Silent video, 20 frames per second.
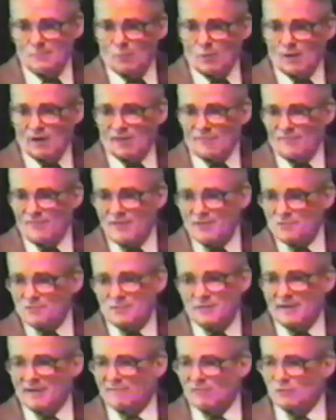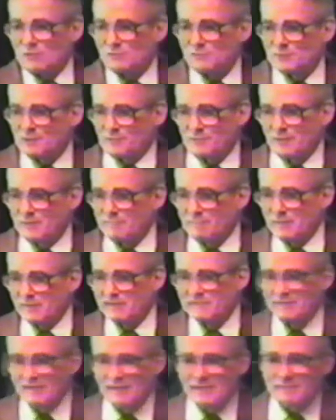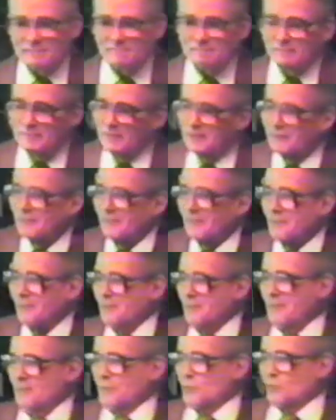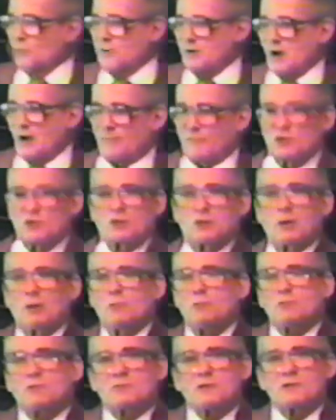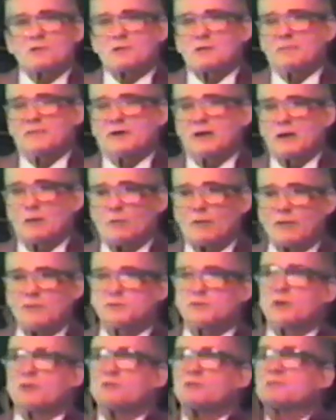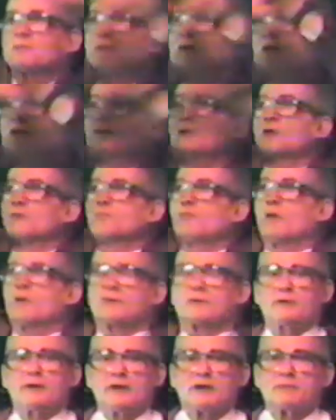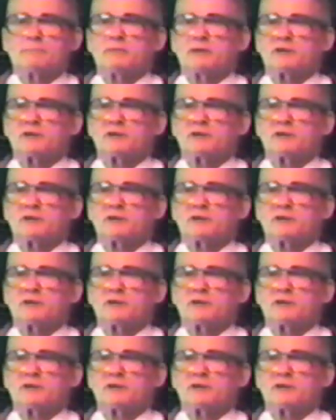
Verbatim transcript: Why, a theistic evolutionist doesn't believe that. So you got this closed system here where it's just, just what's here, the